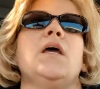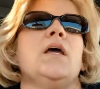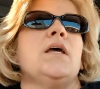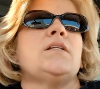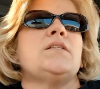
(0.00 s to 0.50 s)

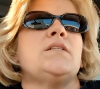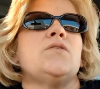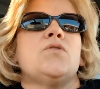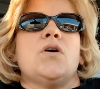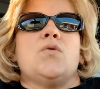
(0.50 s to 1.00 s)
it's
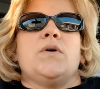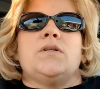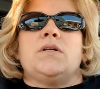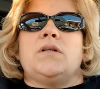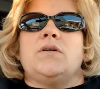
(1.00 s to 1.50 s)
still
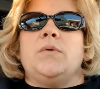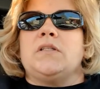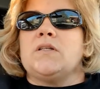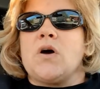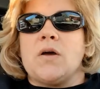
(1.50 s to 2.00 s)
going. We
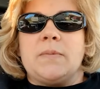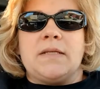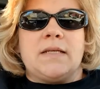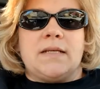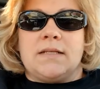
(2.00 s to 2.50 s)
still hope to
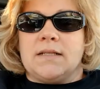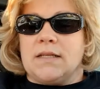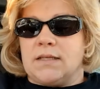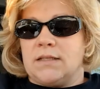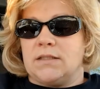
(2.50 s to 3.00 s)
get it
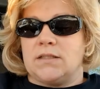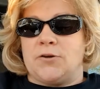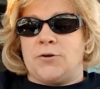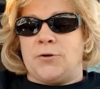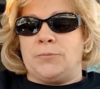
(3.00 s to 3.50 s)
deleted
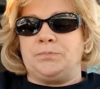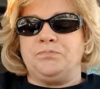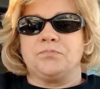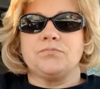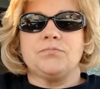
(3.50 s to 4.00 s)
soon.
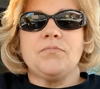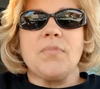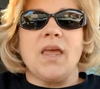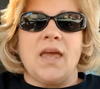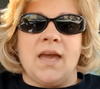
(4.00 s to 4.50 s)

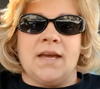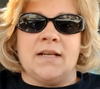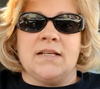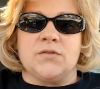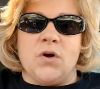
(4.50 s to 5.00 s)

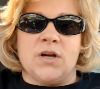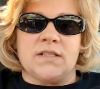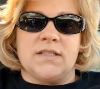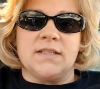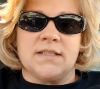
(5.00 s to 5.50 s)
And as far
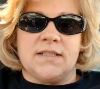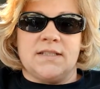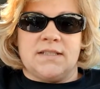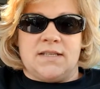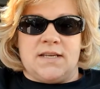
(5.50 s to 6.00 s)
as this
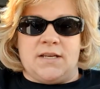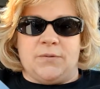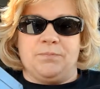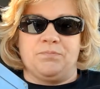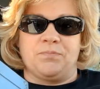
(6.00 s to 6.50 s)
ECM,